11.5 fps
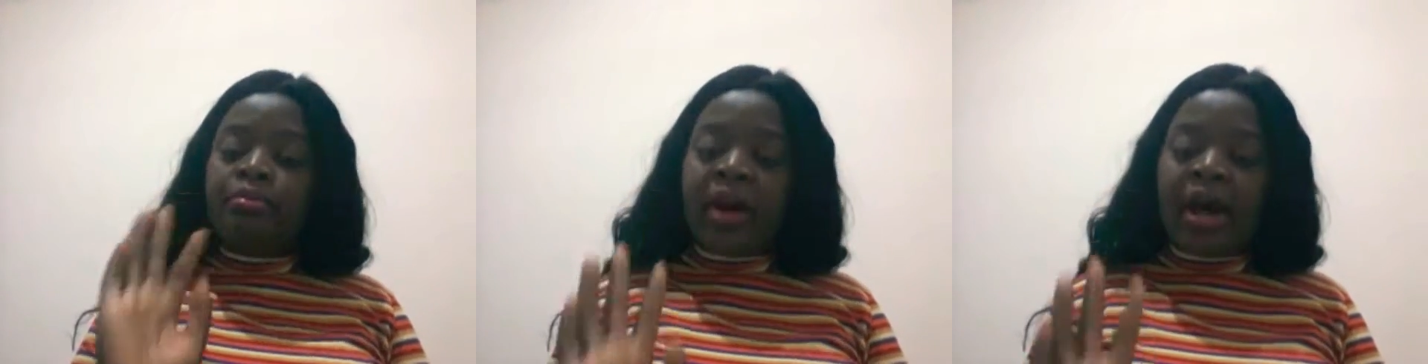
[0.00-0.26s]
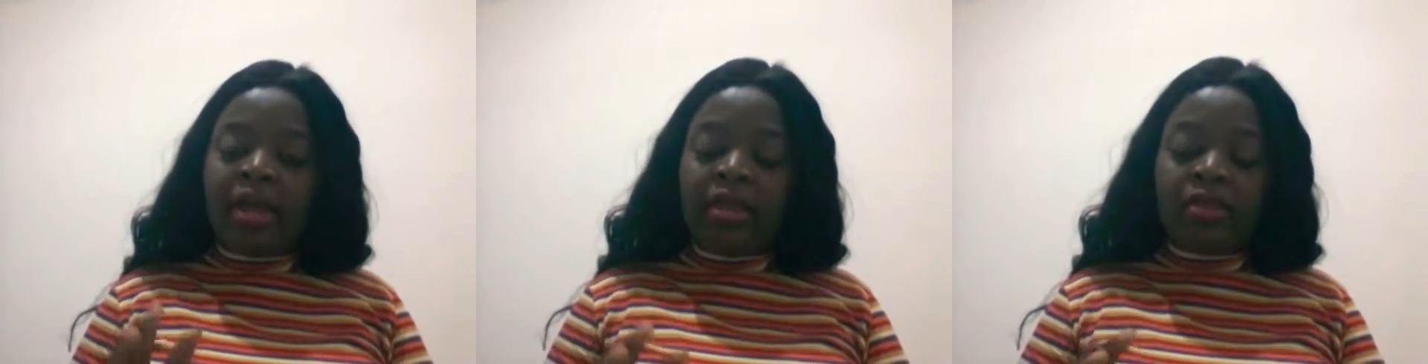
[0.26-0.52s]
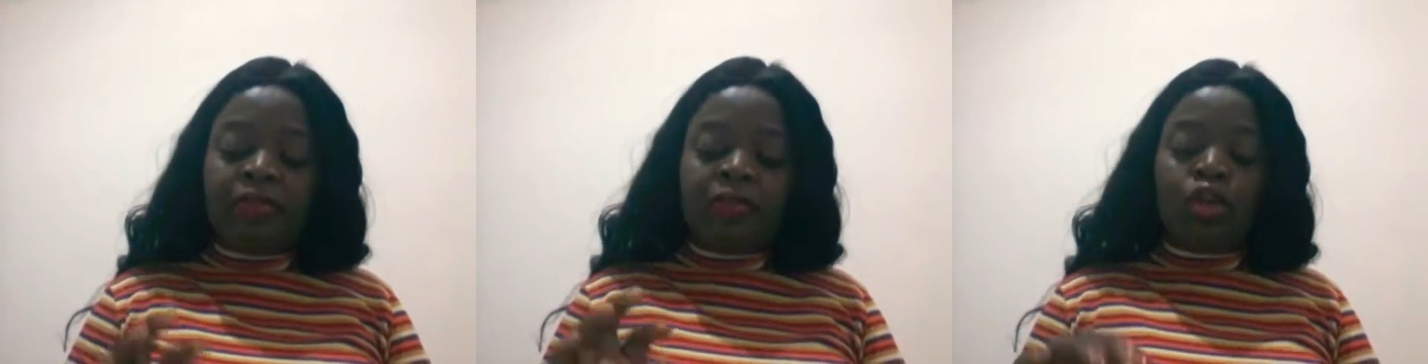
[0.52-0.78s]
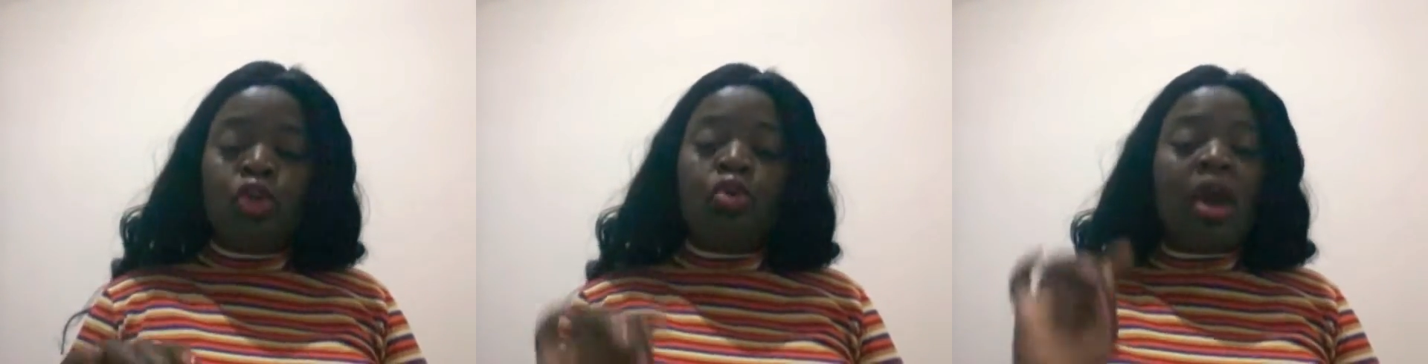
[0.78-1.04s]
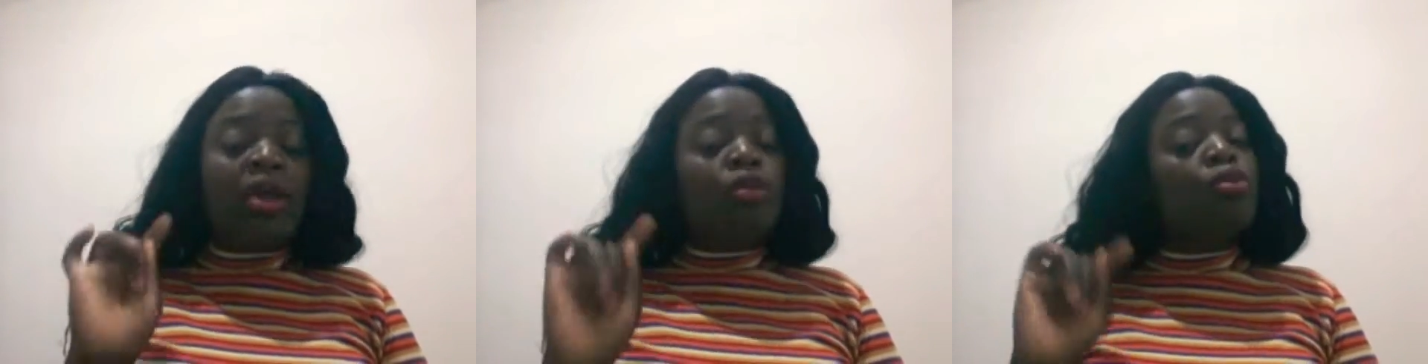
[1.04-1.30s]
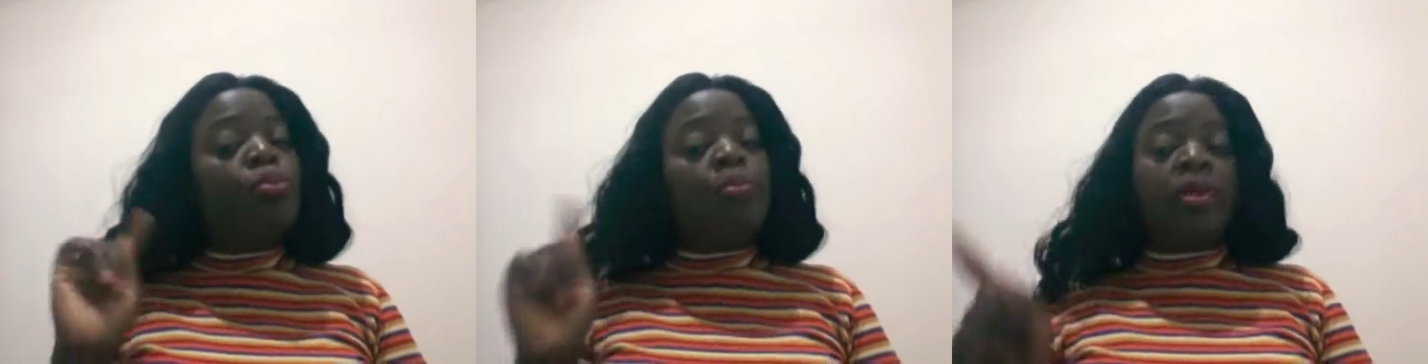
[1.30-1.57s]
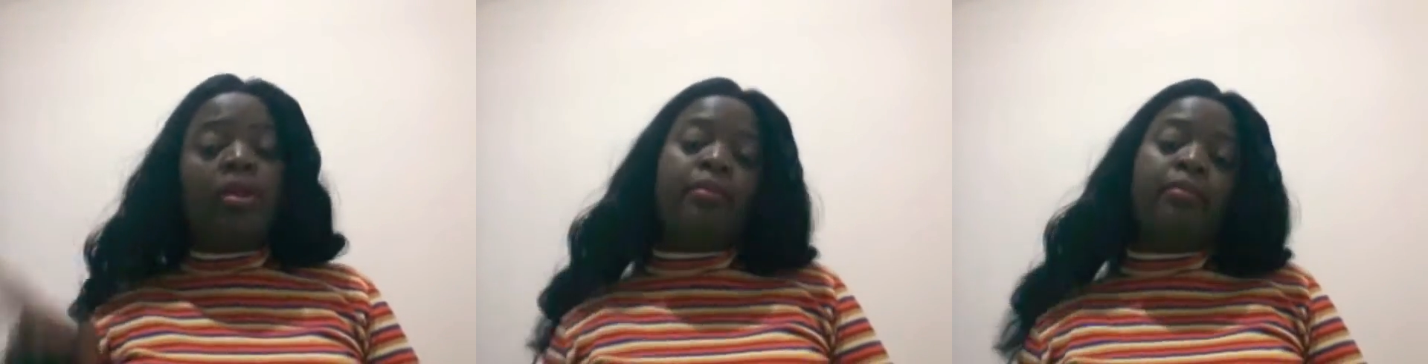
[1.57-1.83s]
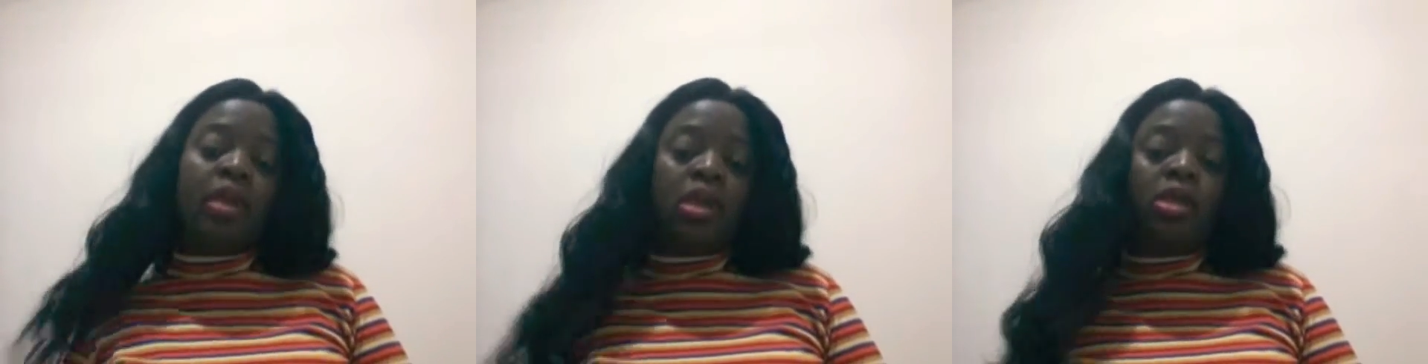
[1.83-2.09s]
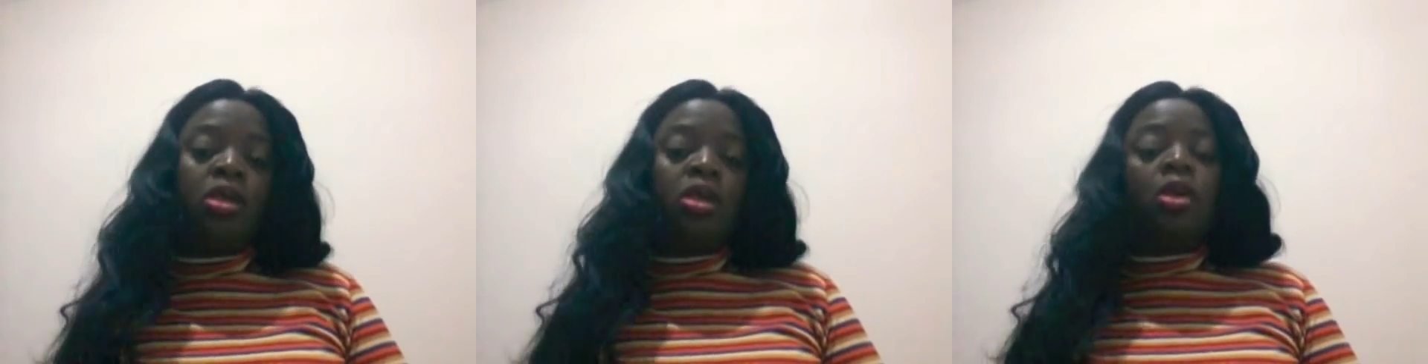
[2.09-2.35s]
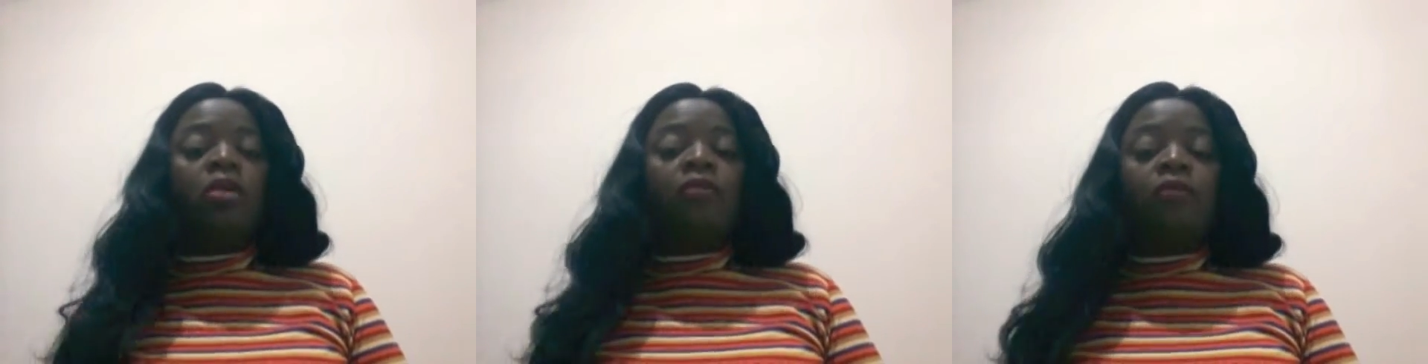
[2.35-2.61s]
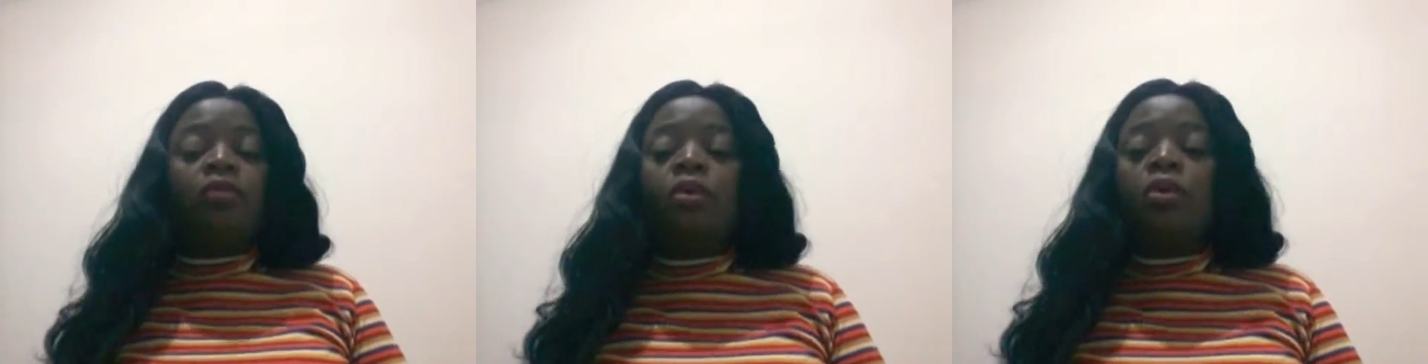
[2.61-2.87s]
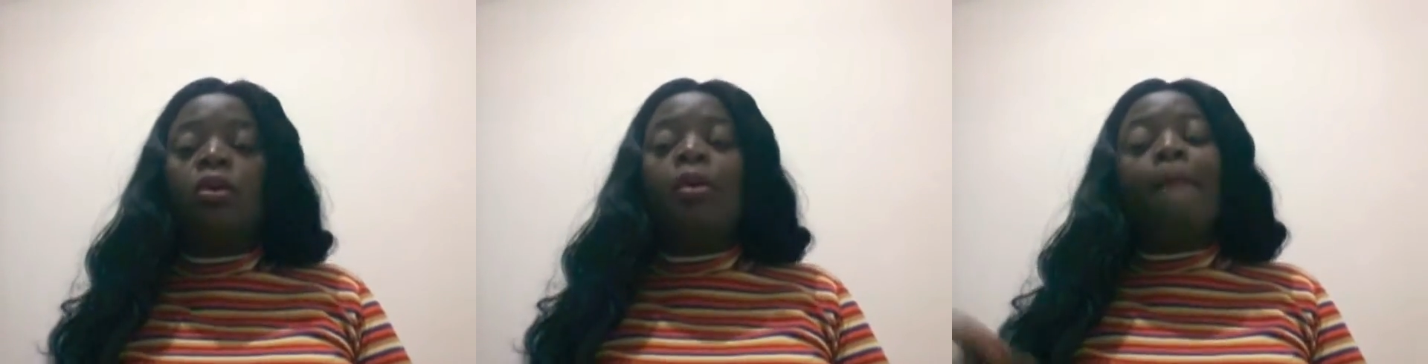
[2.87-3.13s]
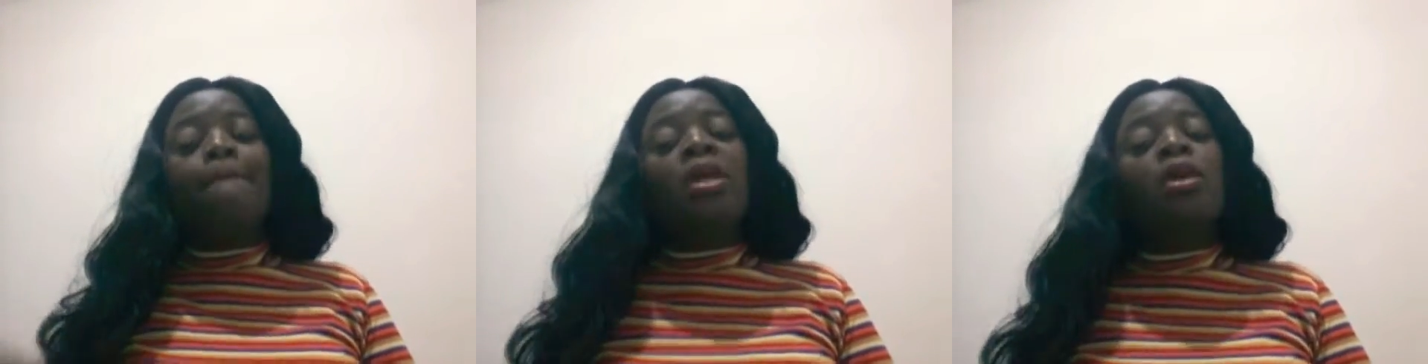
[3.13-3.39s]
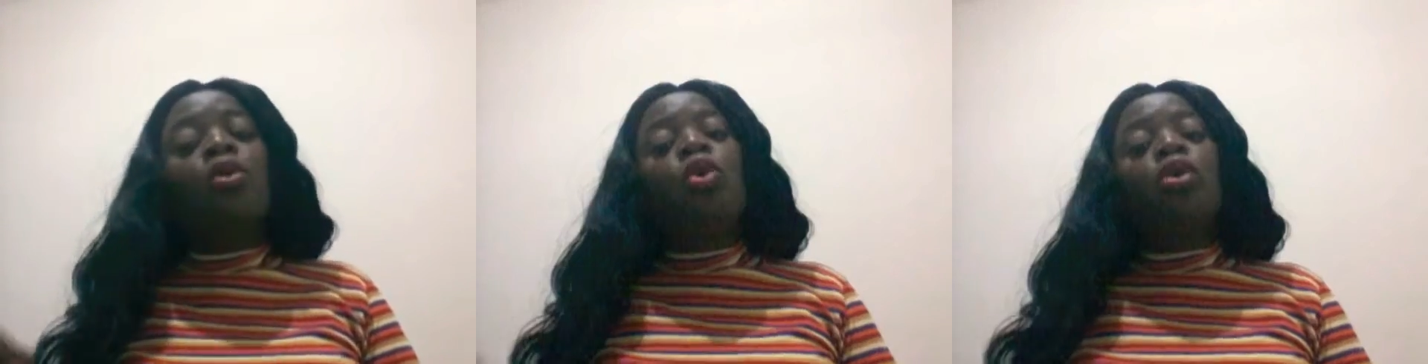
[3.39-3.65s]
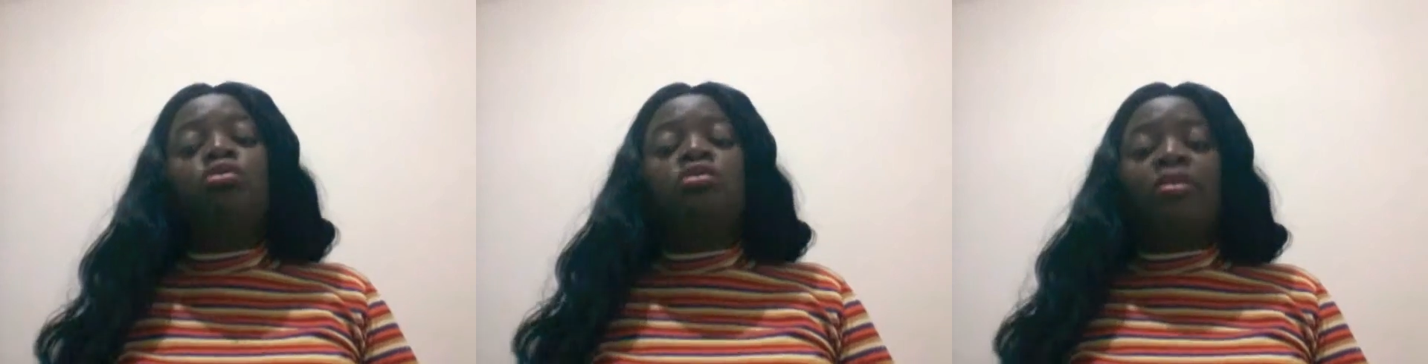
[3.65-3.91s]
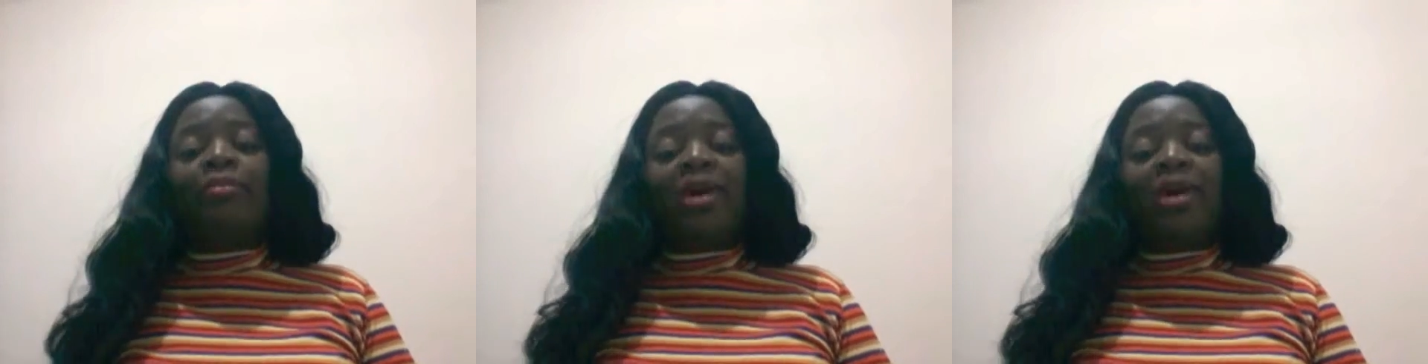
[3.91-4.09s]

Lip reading: buy it for you and you pay me for me going to the